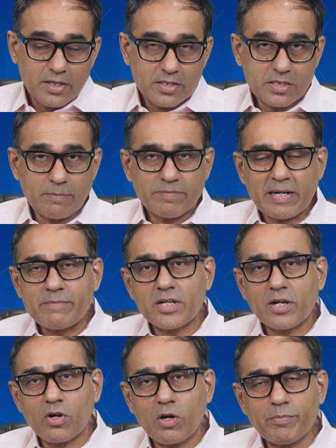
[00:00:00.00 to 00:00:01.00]
Sometimes
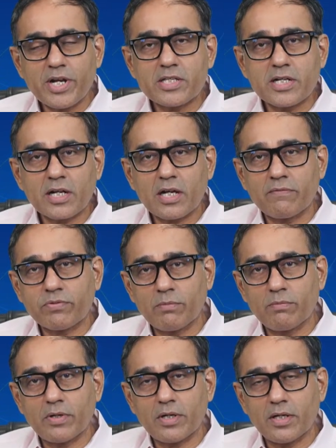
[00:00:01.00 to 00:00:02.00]
the competition comes
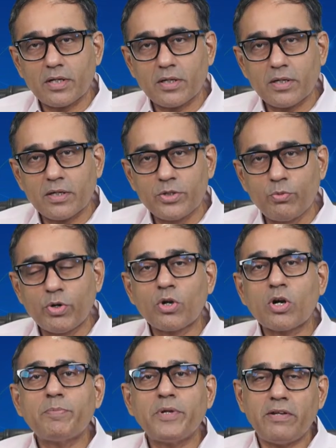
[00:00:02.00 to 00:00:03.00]
from, you would
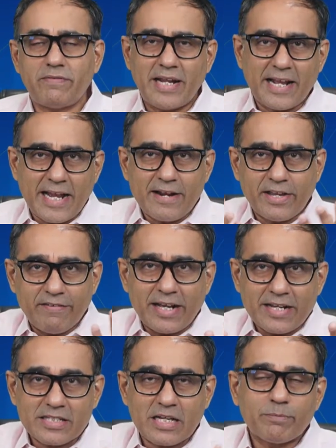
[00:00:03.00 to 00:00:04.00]
not believe, like I give an
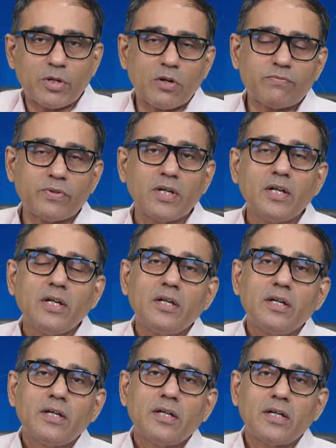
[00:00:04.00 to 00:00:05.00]
example of,
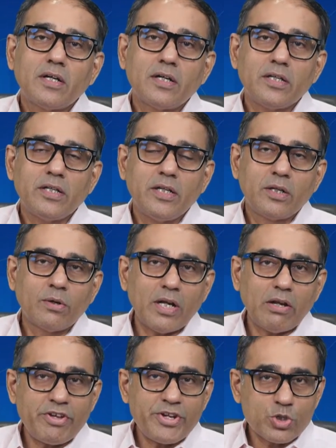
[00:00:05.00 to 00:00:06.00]

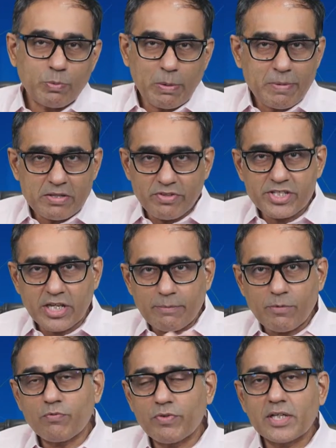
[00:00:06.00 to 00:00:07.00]
Avenue Supermarket, which
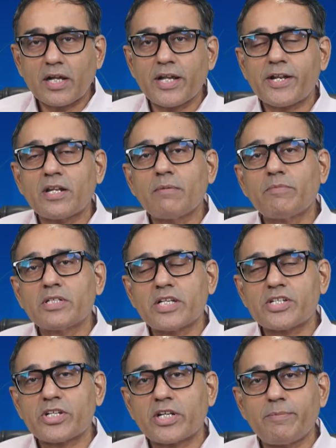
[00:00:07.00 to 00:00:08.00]
came out with the great numbers
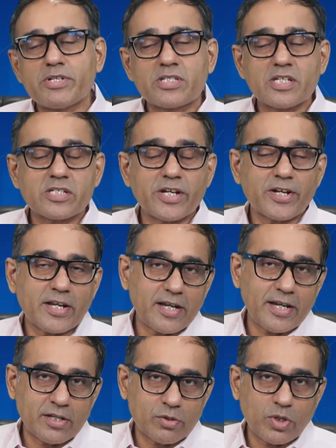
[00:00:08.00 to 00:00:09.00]
yesterday, business data,
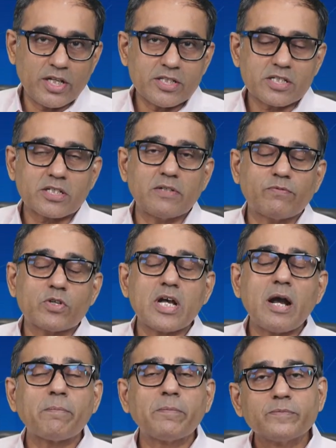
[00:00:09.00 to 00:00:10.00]
and today the script was
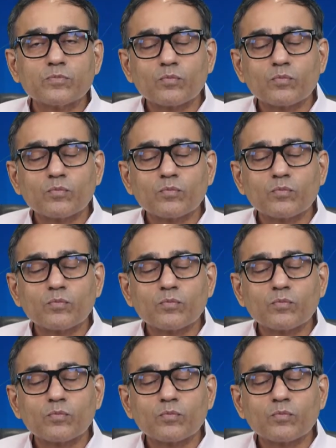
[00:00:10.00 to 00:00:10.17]
up.